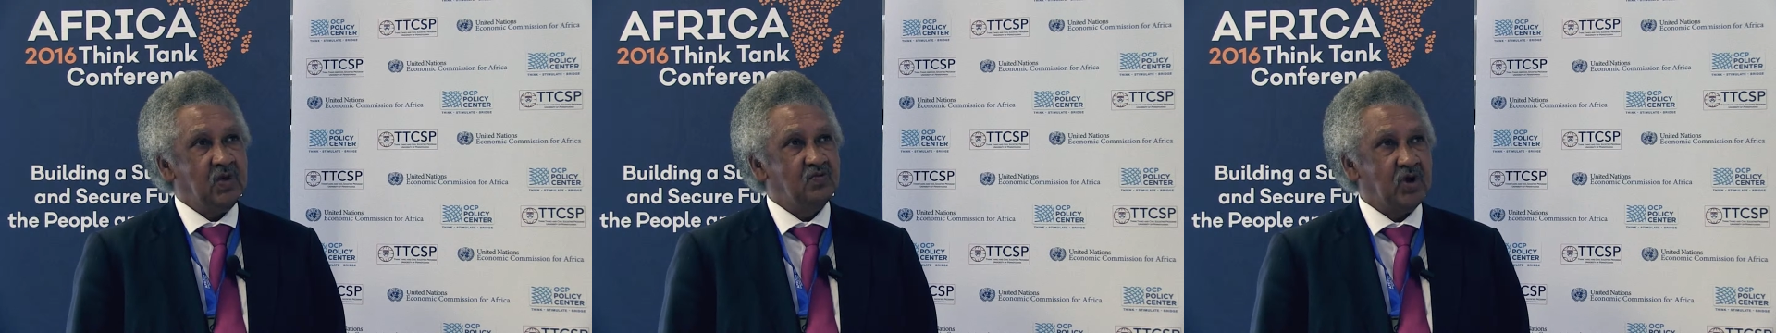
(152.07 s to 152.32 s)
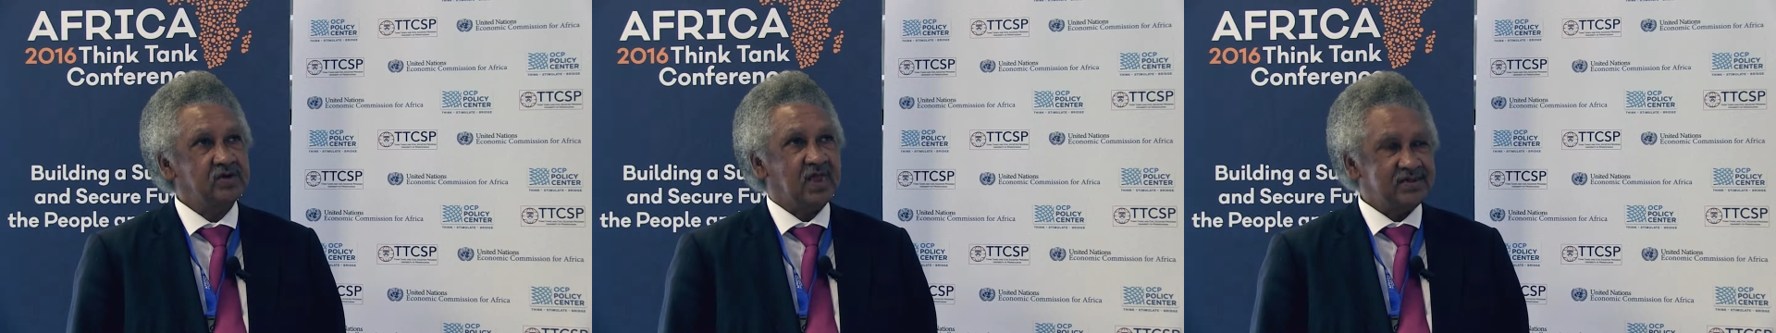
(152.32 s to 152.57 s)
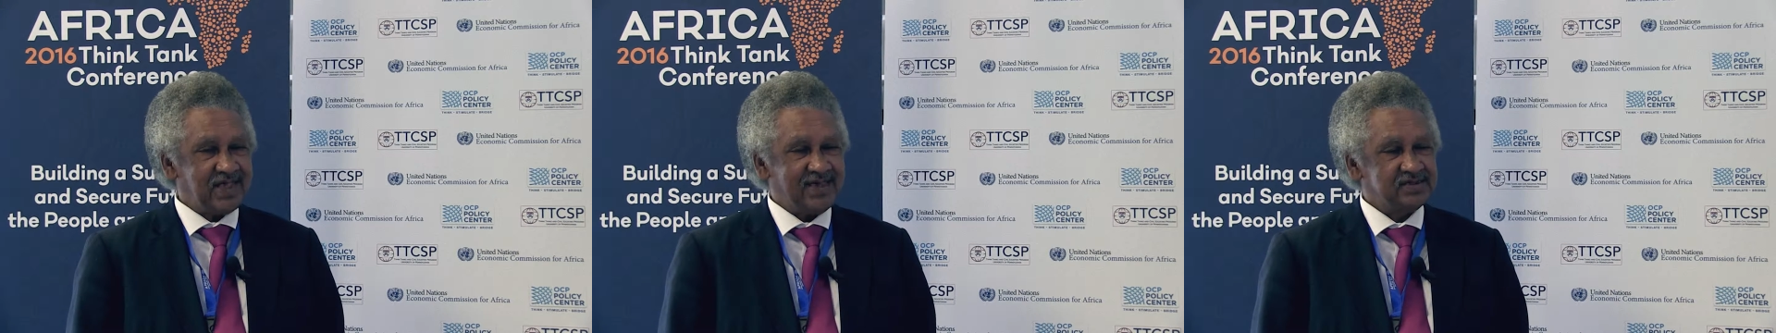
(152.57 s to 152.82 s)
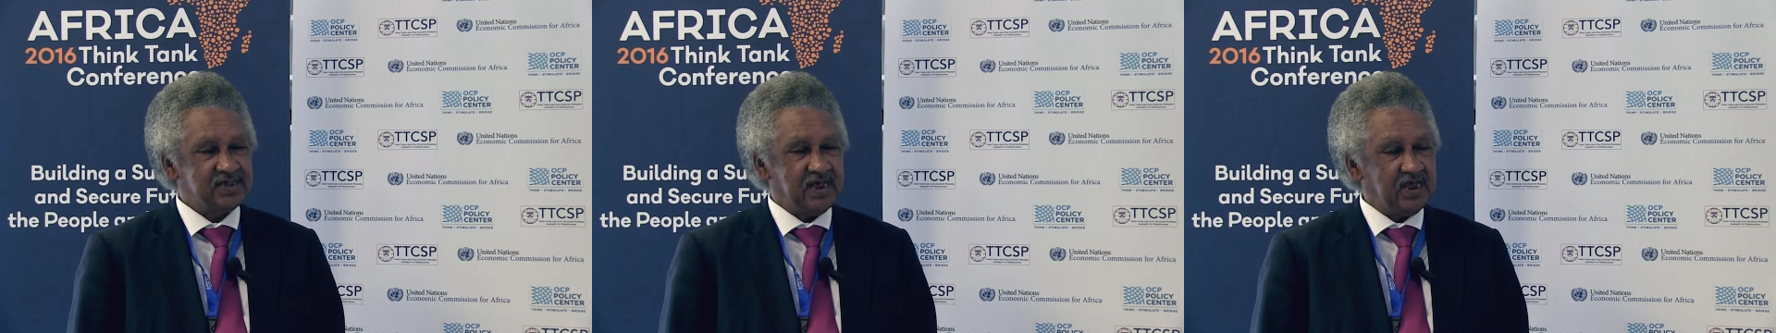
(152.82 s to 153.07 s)
But as I
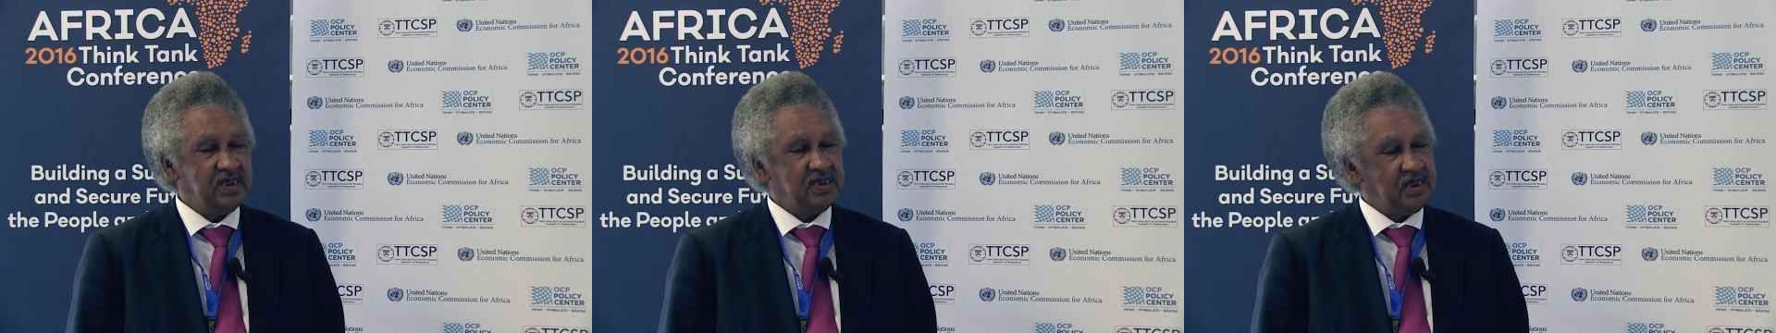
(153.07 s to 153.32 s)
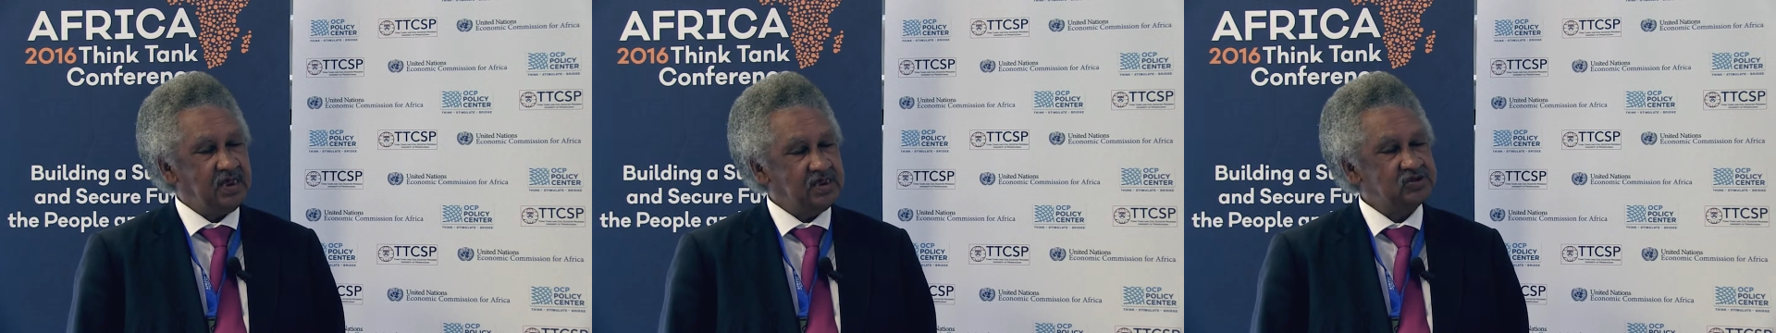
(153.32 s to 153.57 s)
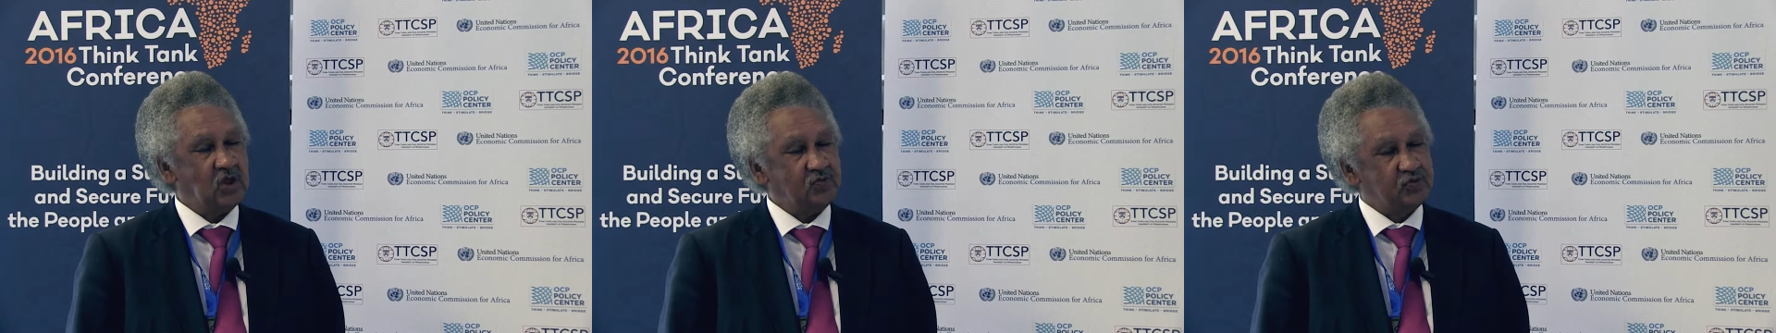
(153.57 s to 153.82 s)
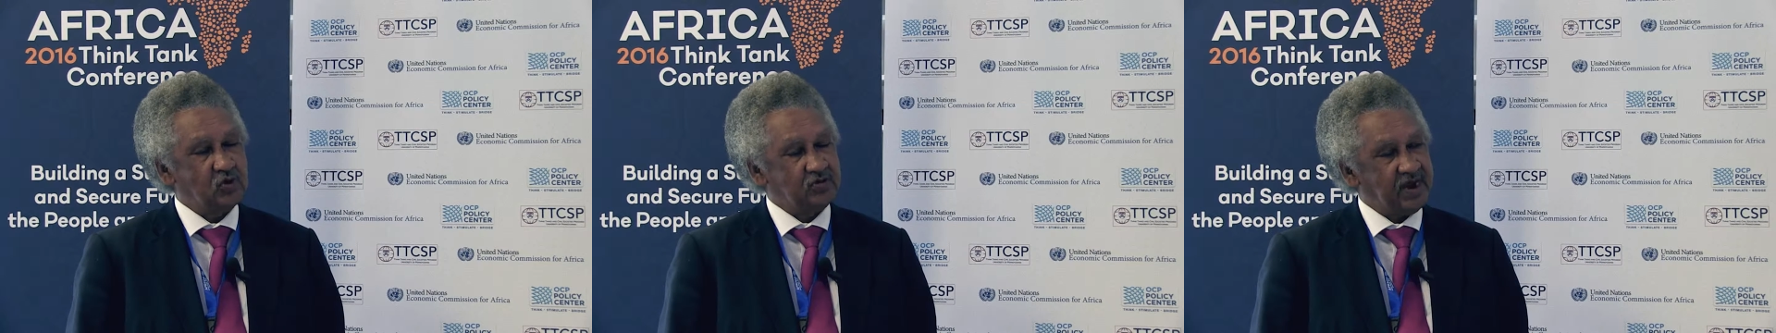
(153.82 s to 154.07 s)
say, it's
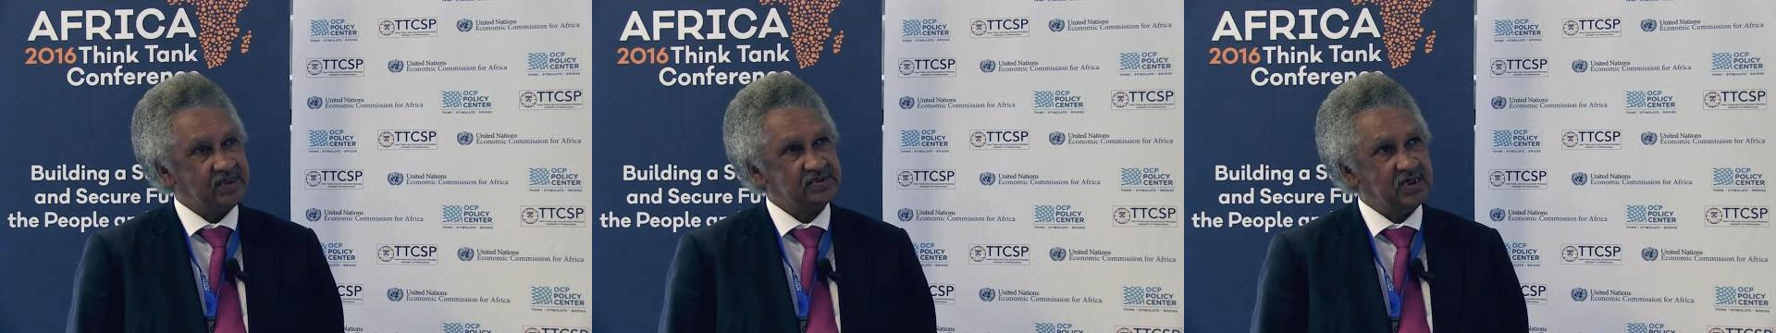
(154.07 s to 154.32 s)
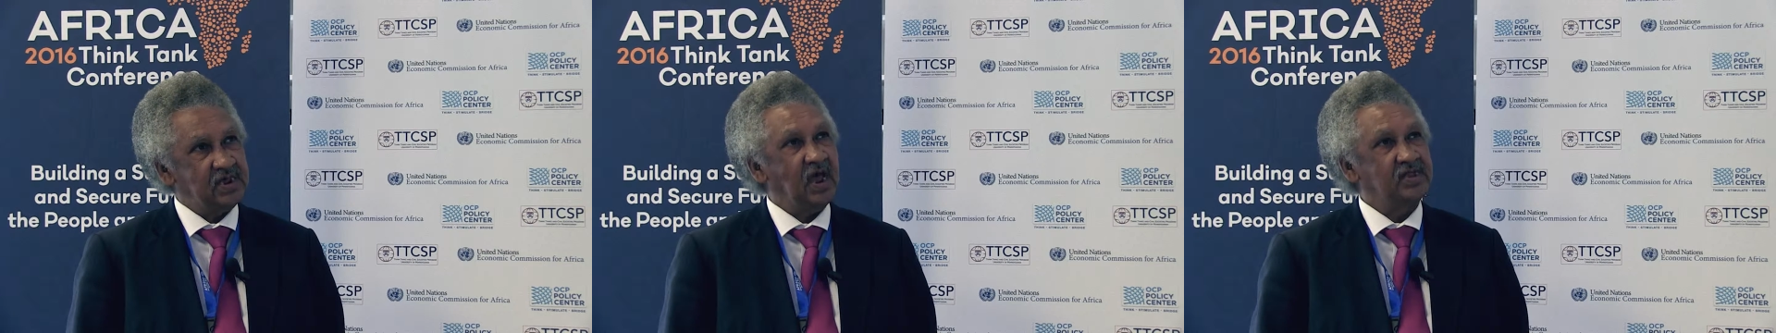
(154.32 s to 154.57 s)
not progressing